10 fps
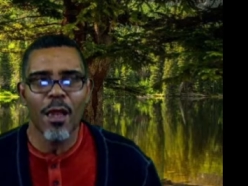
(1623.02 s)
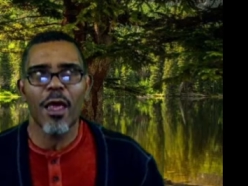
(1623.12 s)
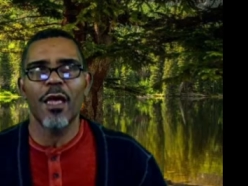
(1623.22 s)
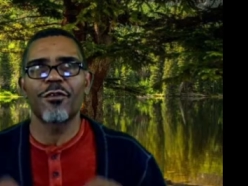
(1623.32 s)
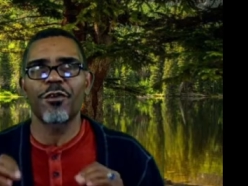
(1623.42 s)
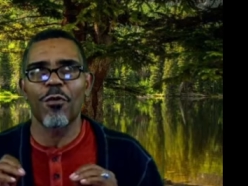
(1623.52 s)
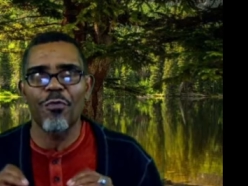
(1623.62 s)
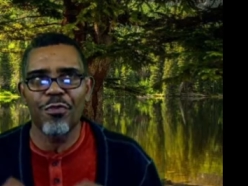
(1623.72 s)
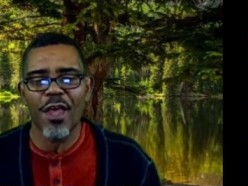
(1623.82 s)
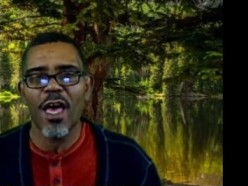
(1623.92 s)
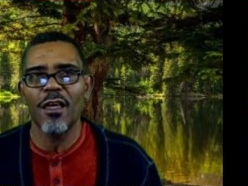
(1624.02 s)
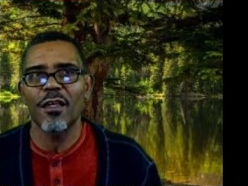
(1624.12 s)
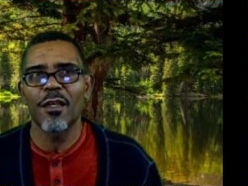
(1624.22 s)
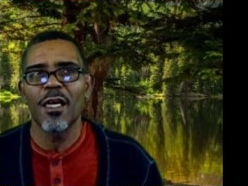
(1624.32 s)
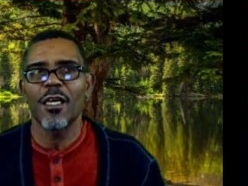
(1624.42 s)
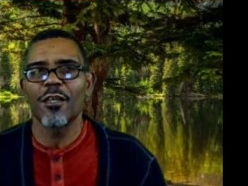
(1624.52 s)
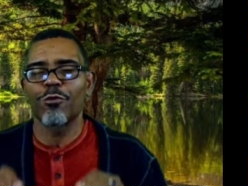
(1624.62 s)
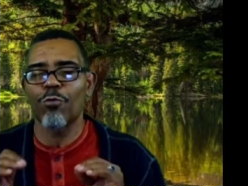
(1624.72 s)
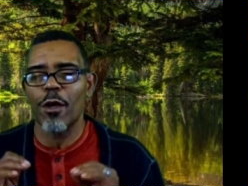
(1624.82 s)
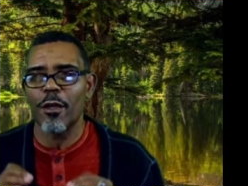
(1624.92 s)
And so that is
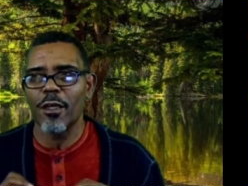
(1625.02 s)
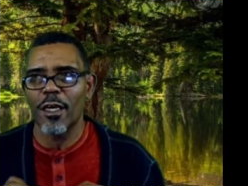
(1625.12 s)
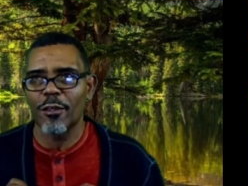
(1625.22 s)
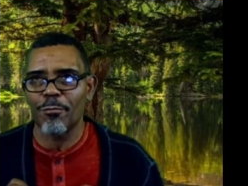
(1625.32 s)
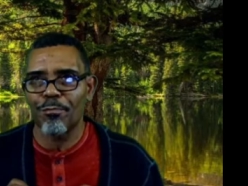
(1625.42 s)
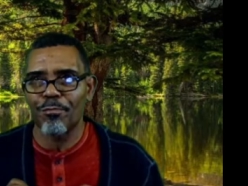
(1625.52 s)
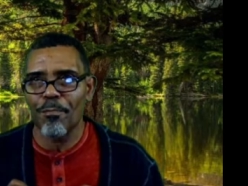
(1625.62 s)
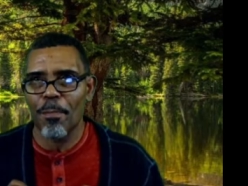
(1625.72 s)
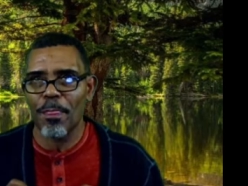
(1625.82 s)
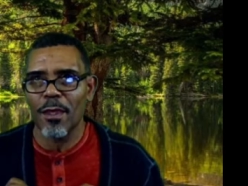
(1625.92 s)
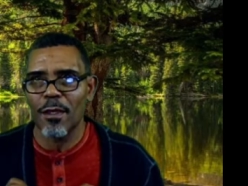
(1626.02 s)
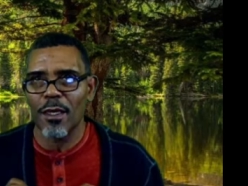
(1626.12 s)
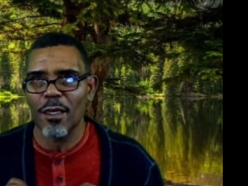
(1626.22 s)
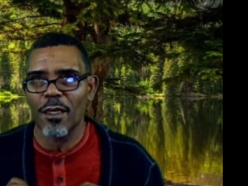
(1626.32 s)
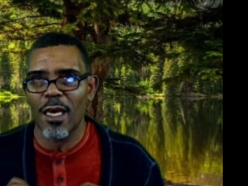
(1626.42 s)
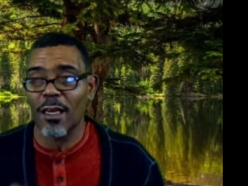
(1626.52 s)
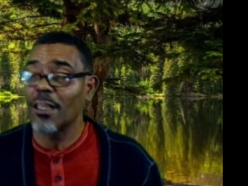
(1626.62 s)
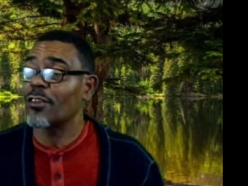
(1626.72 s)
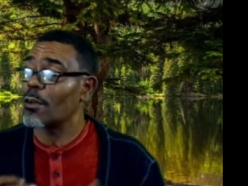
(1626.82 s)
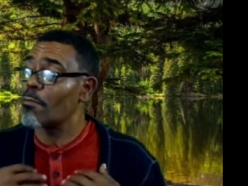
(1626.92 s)
what has at
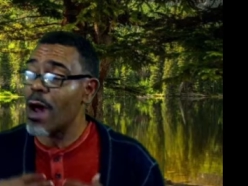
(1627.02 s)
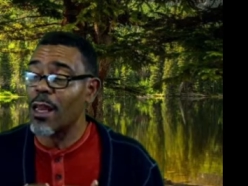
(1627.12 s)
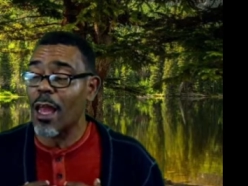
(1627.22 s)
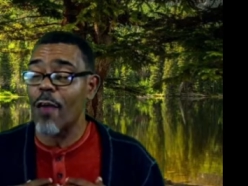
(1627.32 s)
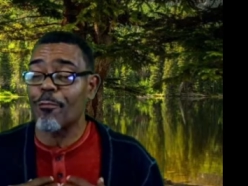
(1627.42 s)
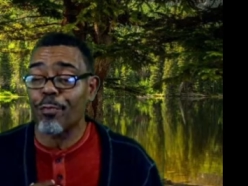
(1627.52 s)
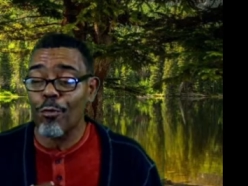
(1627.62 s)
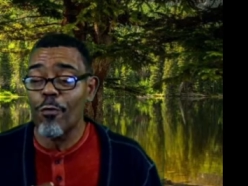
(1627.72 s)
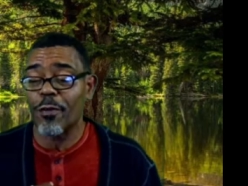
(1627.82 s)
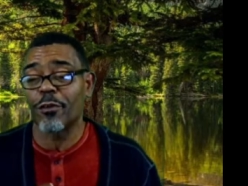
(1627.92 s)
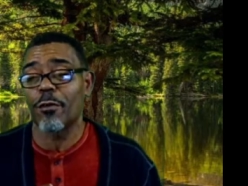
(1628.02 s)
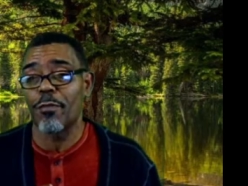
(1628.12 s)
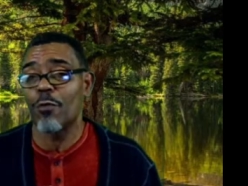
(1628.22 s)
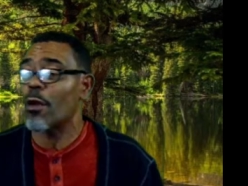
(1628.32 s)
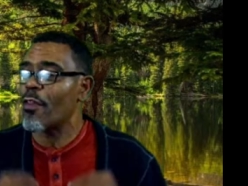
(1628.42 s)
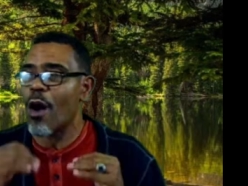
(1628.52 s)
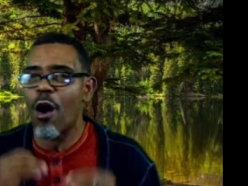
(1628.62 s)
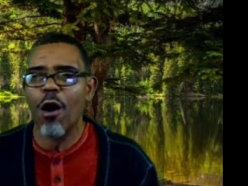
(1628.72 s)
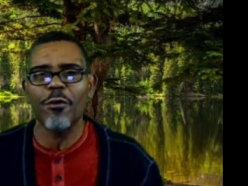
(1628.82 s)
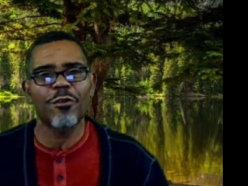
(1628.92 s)
least in my life, proven to be one of the
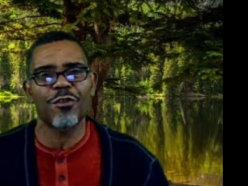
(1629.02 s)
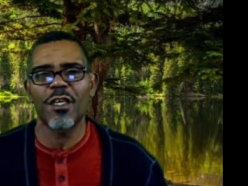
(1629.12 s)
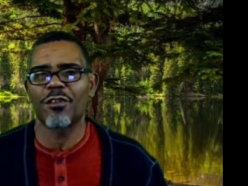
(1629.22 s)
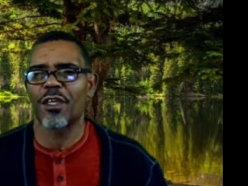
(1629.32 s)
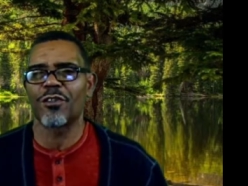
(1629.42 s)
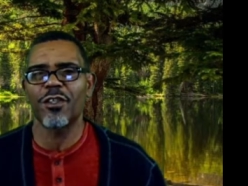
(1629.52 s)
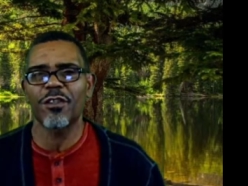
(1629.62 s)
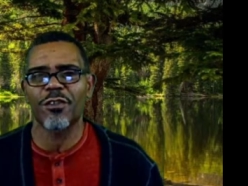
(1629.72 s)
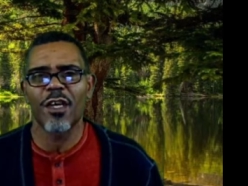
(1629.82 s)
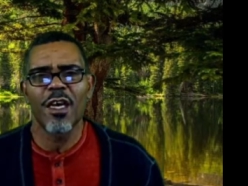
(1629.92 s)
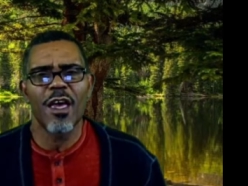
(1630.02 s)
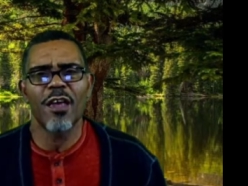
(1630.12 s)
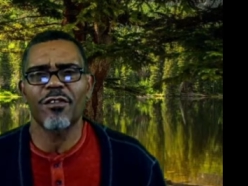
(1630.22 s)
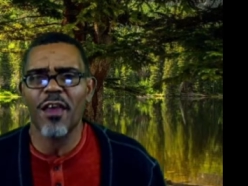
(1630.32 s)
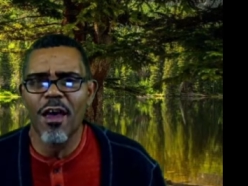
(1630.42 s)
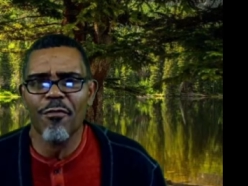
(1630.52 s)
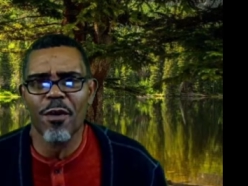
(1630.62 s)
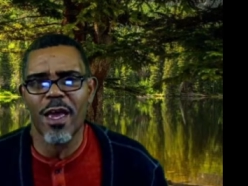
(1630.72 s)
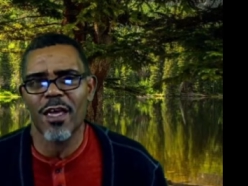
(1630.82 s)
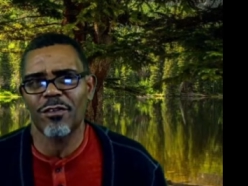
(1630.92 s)
hardest things that Jesus has ever
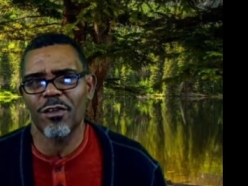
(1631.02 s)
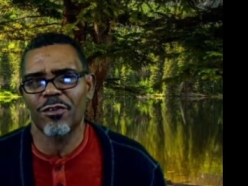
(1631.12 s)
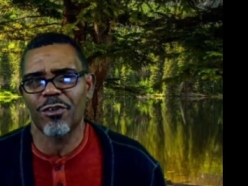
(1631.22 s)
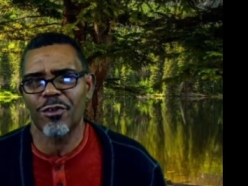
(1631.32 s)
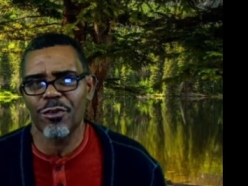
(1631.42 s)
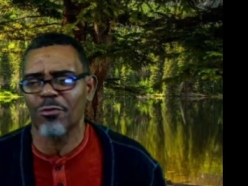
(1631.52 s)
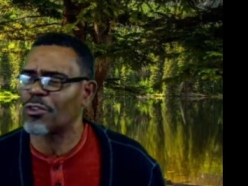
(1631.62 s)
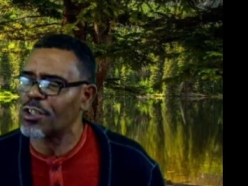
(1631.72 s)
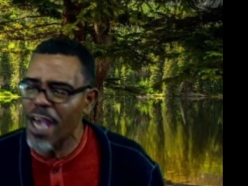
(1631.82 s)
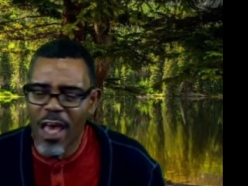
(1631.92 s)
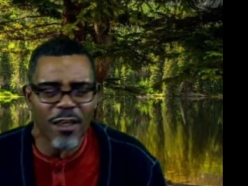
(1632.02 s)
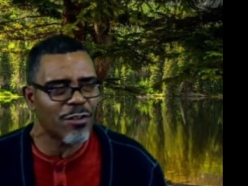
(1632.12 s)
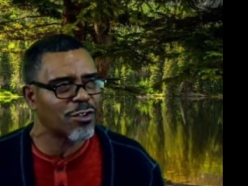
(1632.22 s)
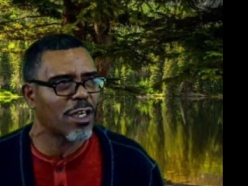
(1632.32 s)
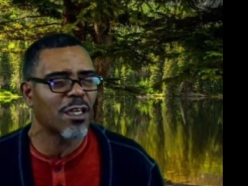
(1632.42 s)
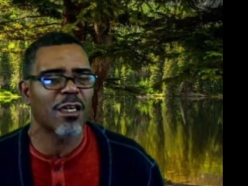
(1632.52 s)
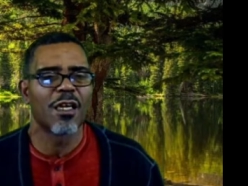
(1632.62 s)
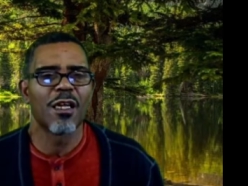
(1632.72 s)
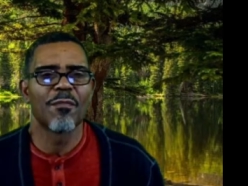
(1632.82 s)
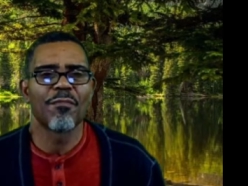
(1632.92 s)
asked us to do. Challenging,
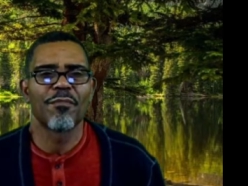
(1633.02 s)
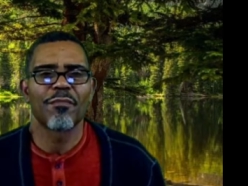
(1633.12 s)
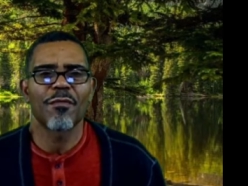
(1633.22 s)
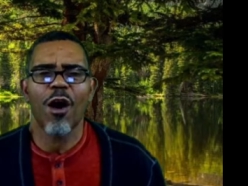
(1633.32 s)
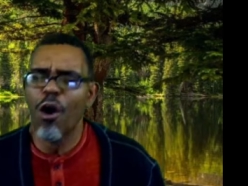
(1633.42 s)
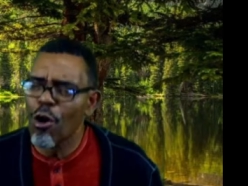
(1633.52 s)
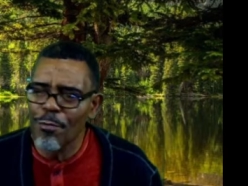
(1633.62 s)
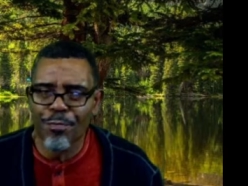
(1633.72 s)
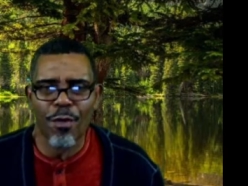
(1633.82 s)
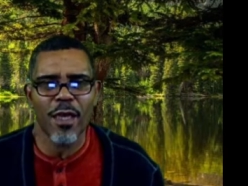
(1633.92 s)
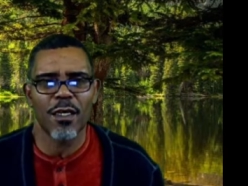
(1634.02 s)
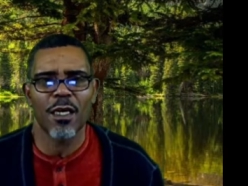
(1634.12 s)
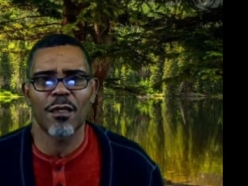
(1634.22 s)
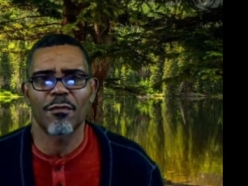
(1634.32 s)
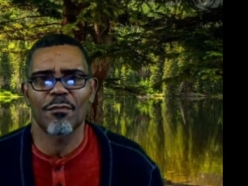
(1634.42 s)
heartbreaking.